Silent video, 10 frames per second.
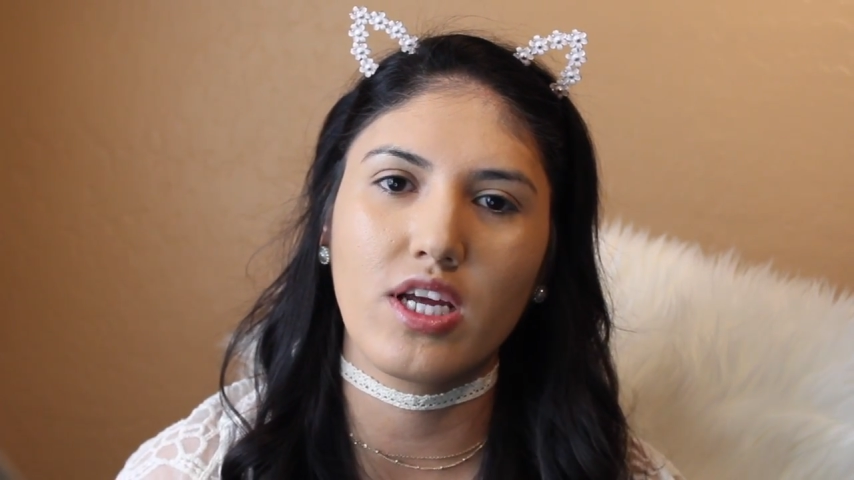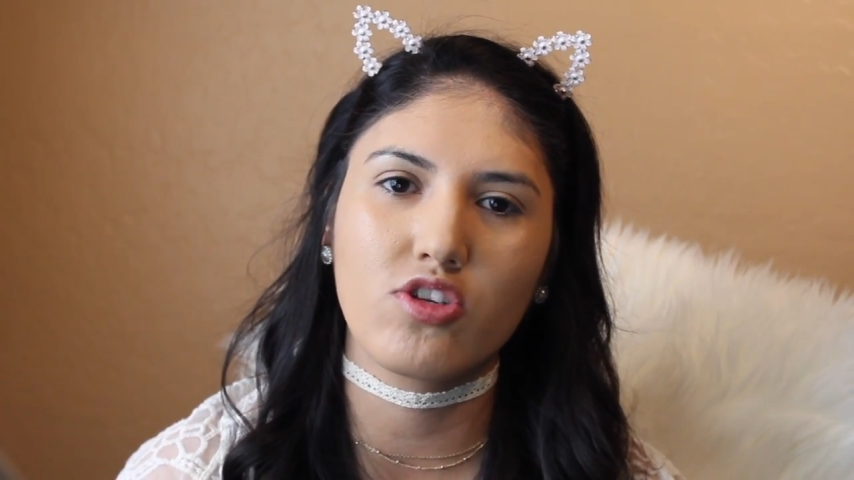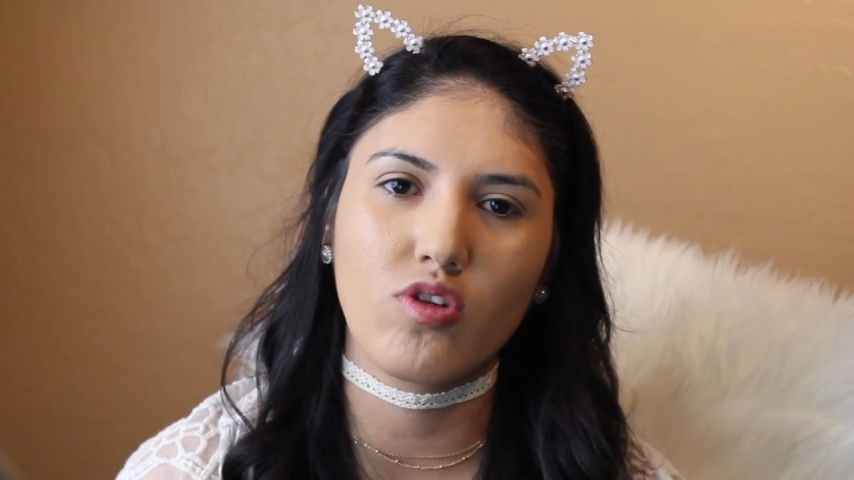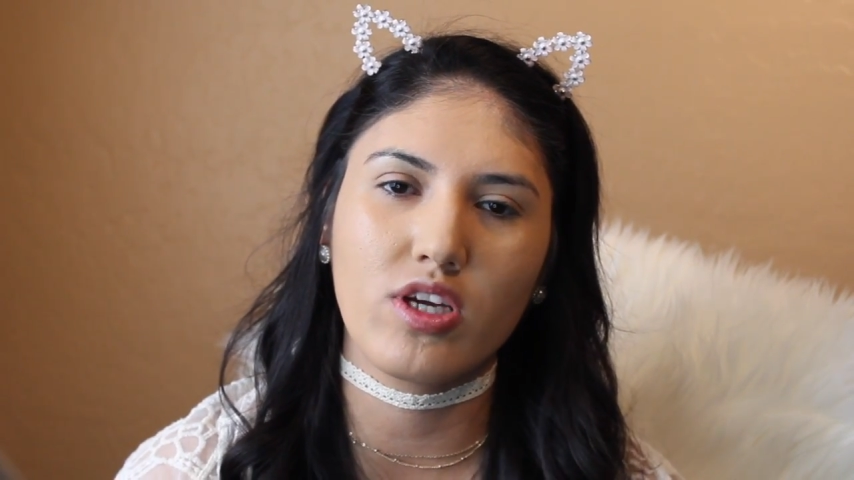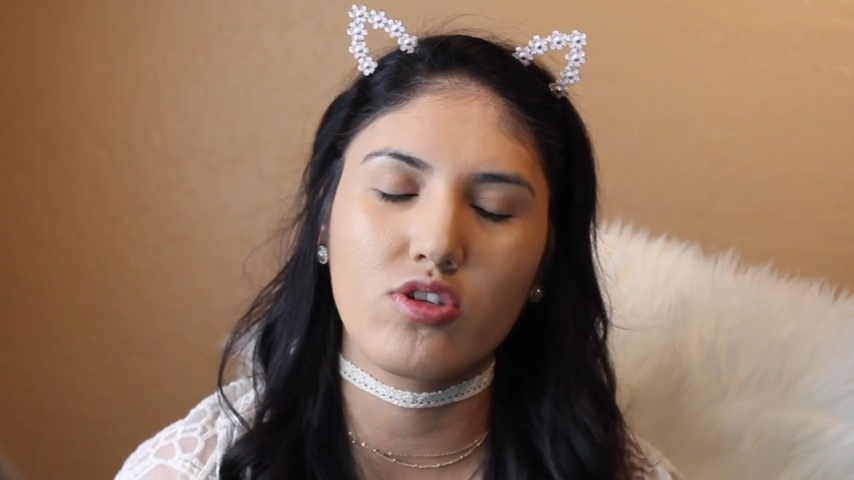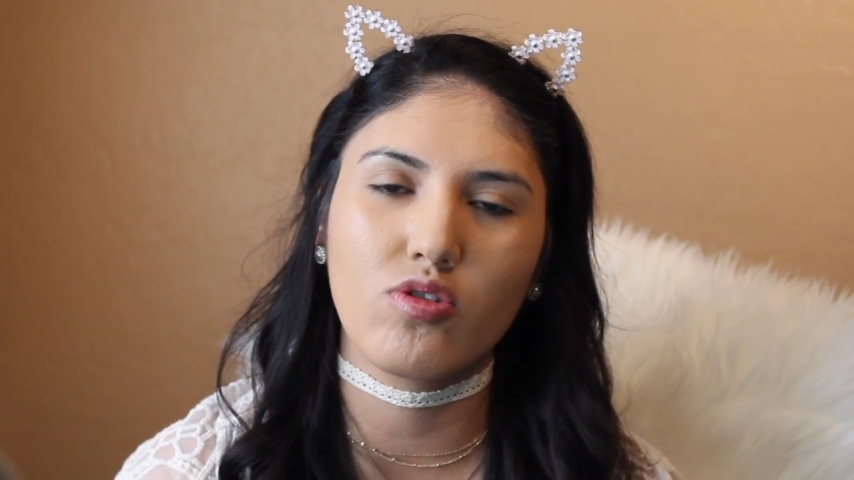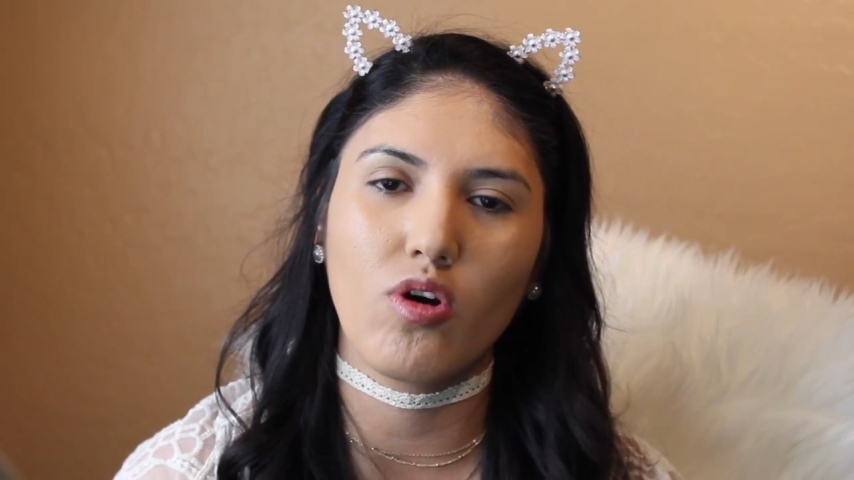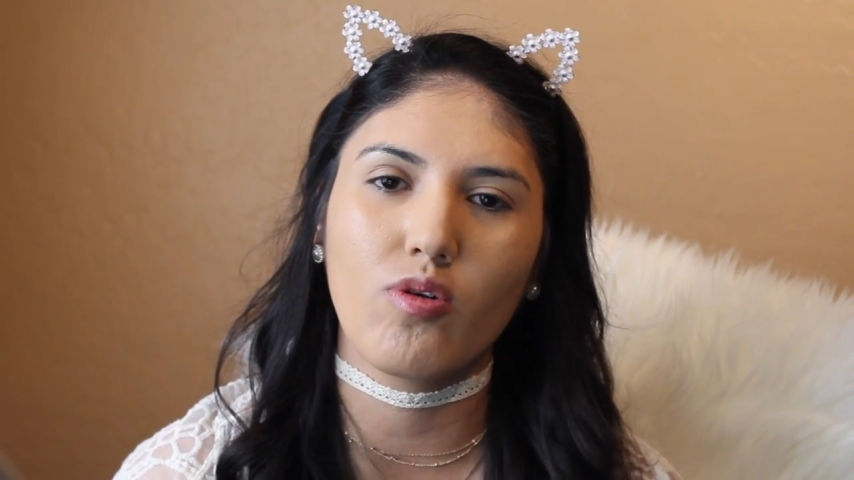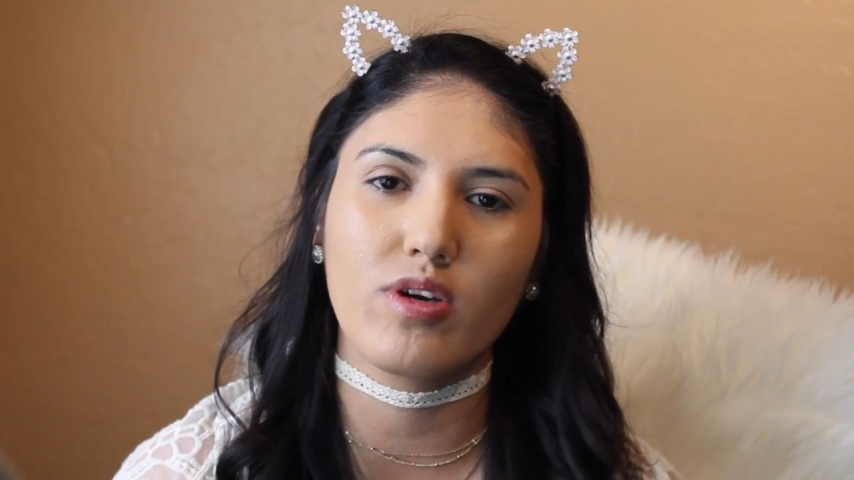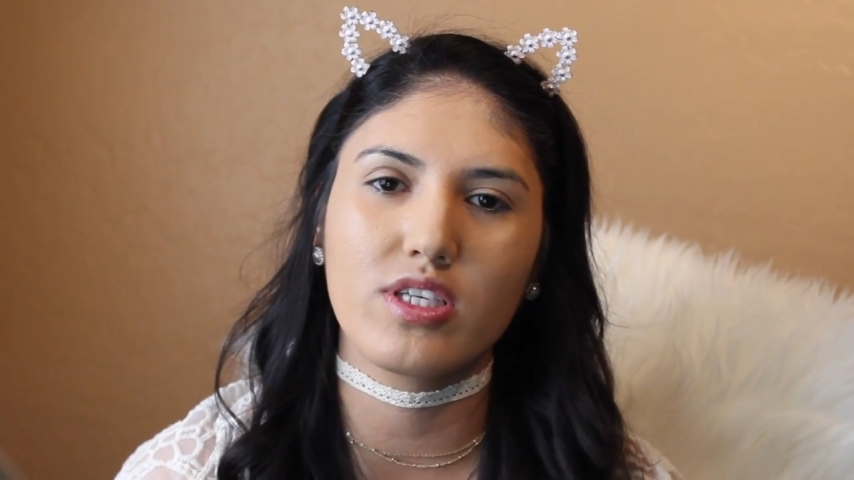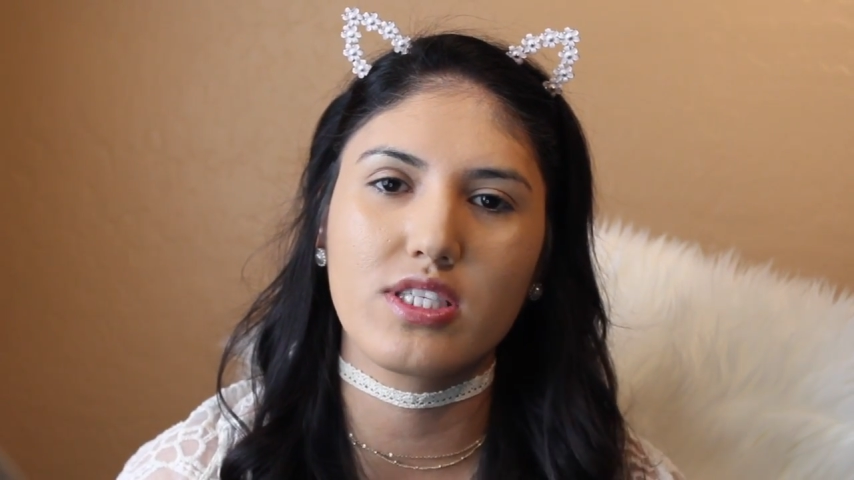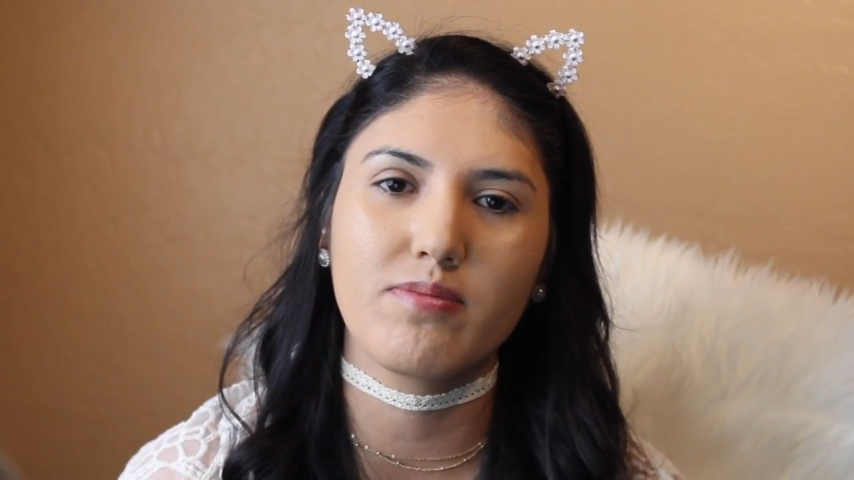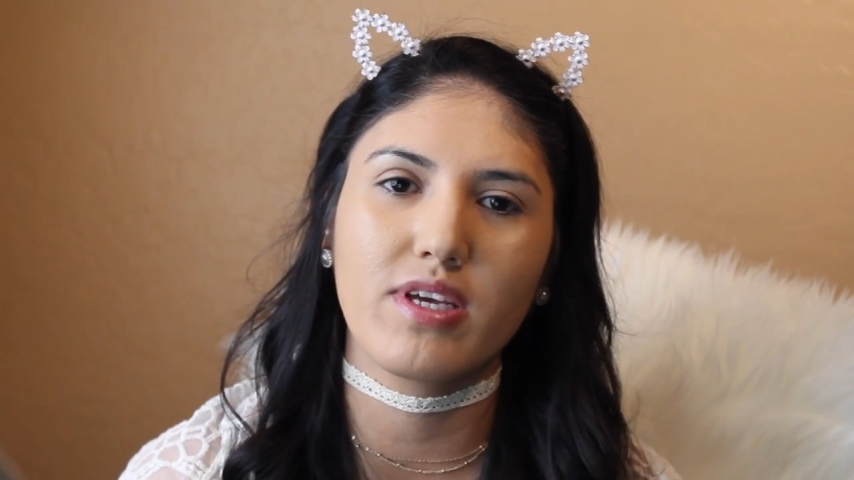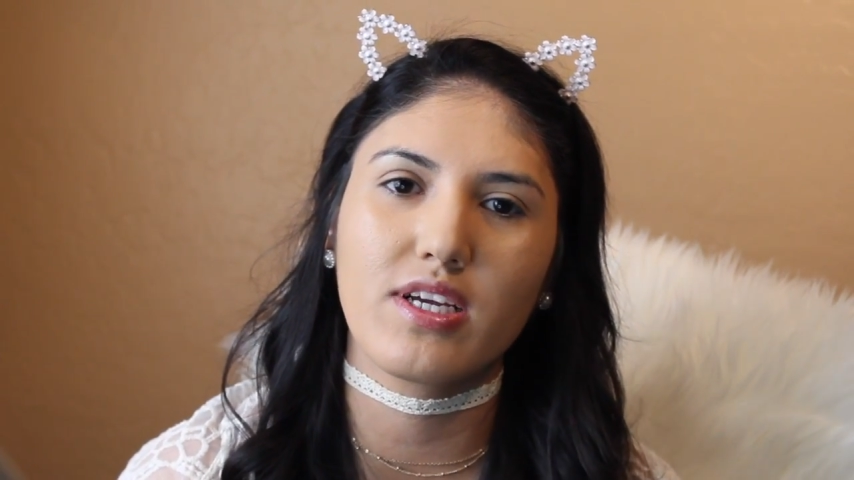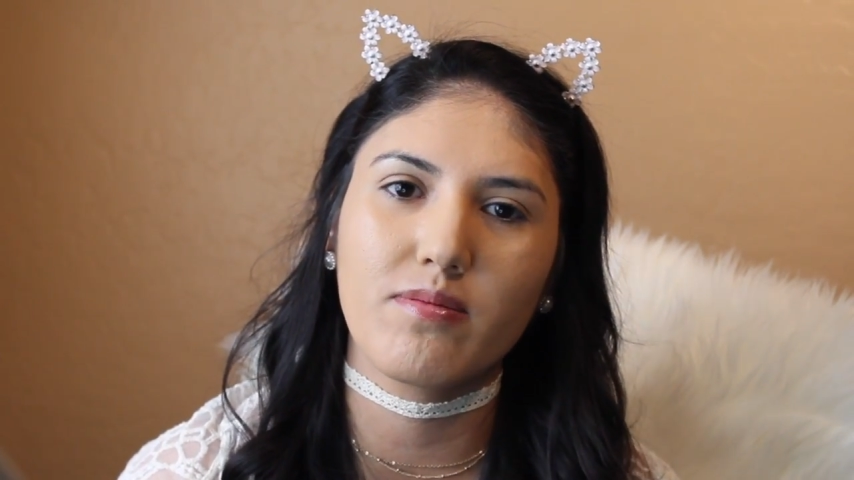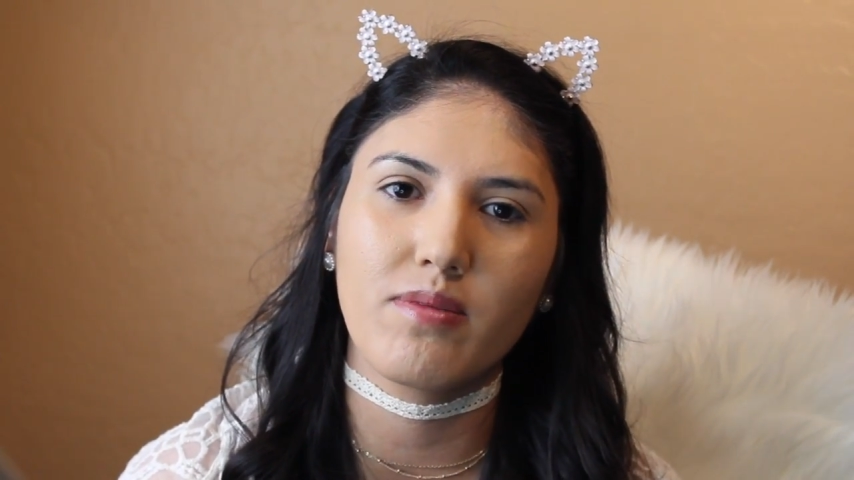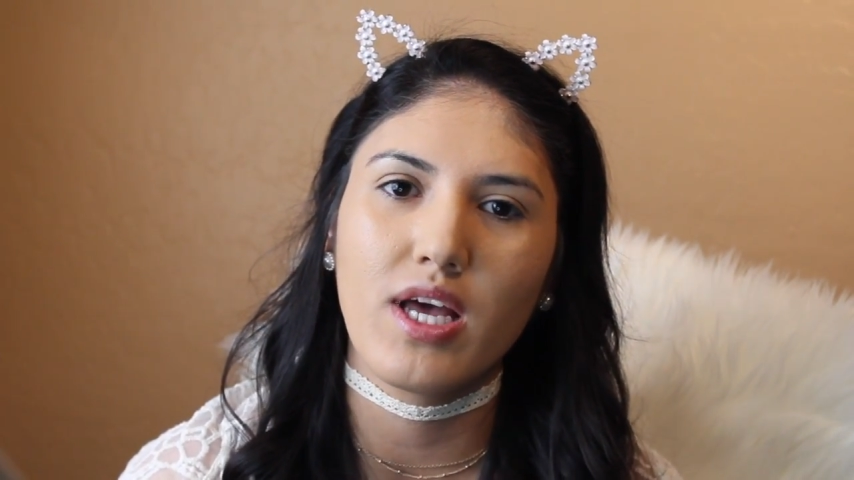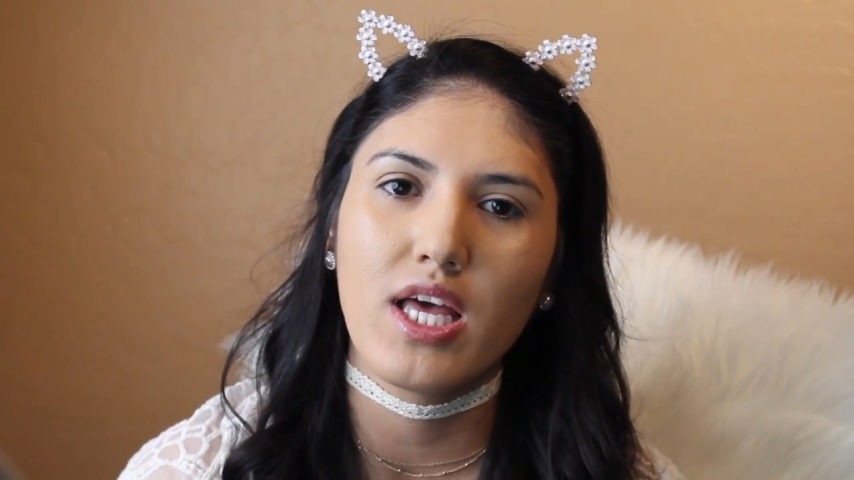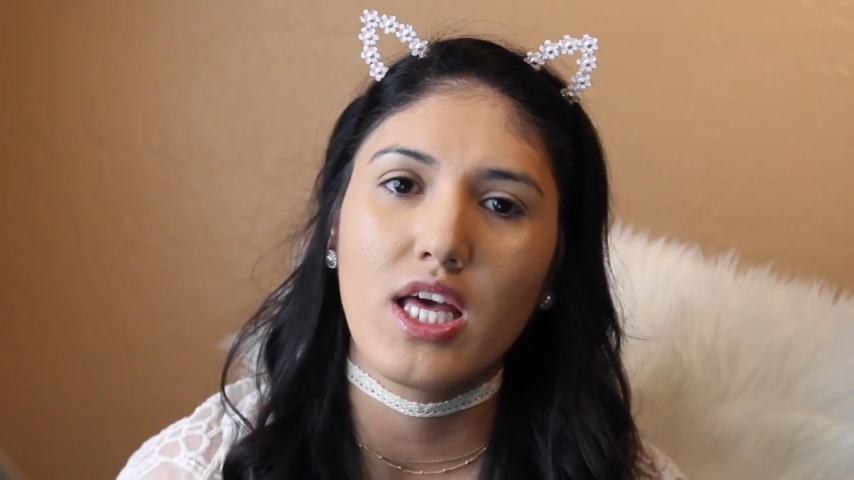I try to always make them